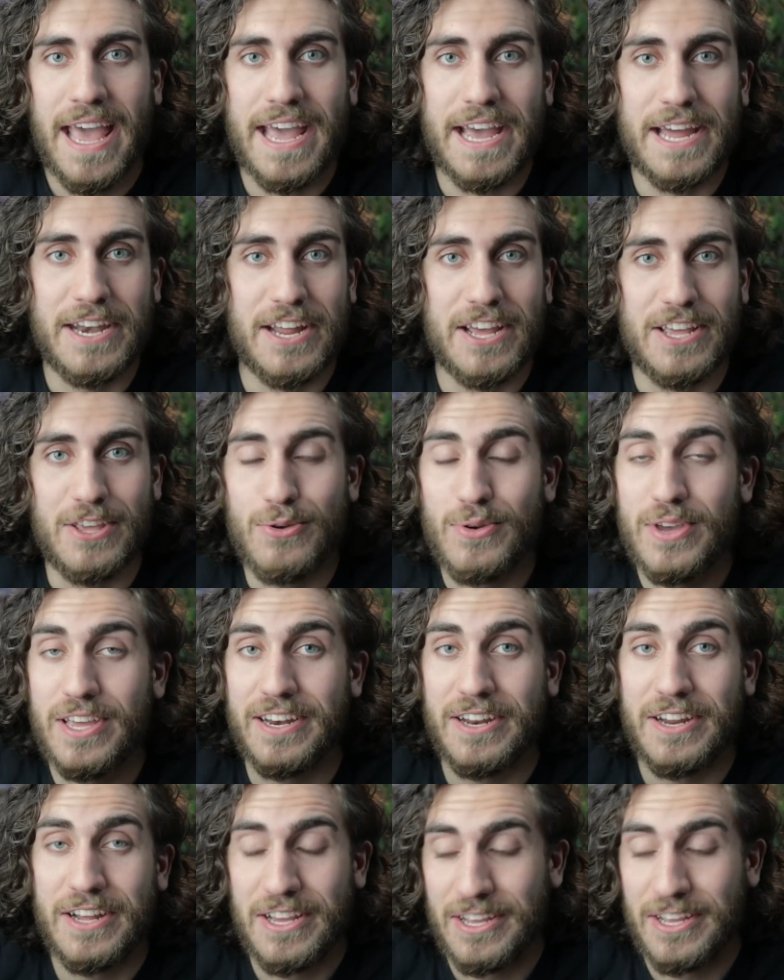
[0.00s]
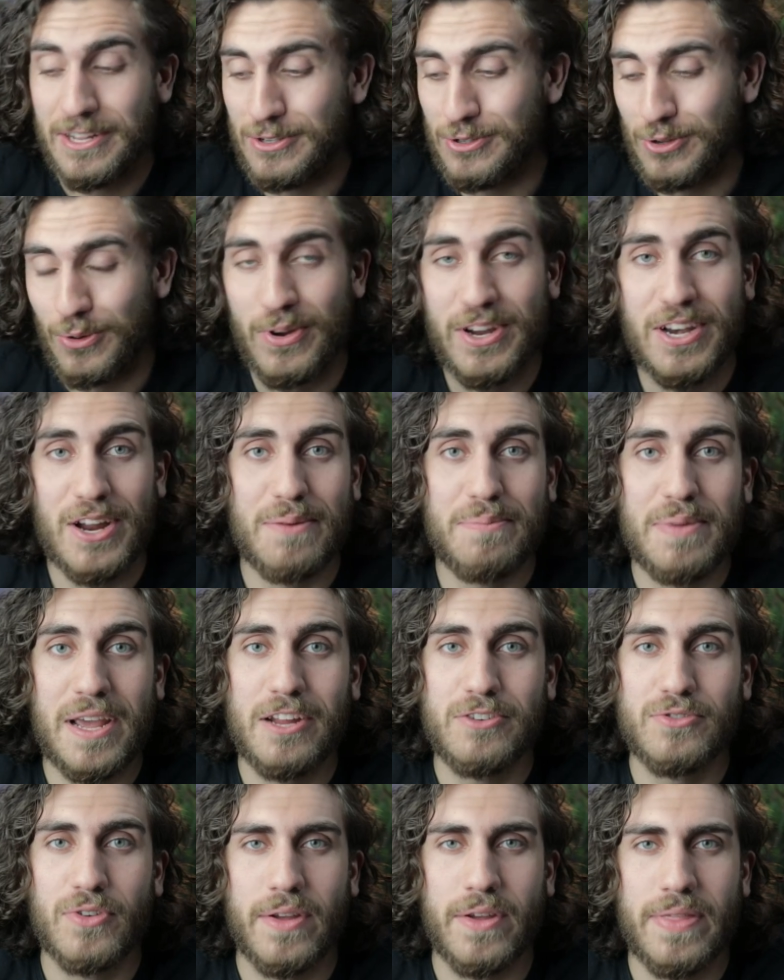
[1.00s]
and and uh, you can join on
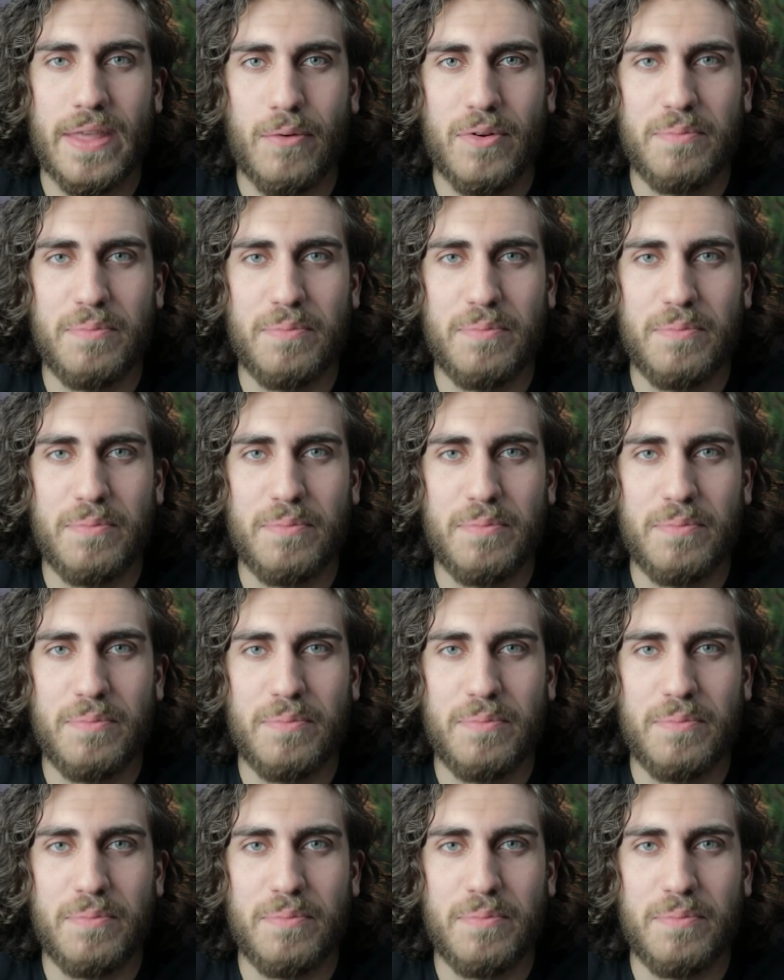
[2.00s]
Patreon.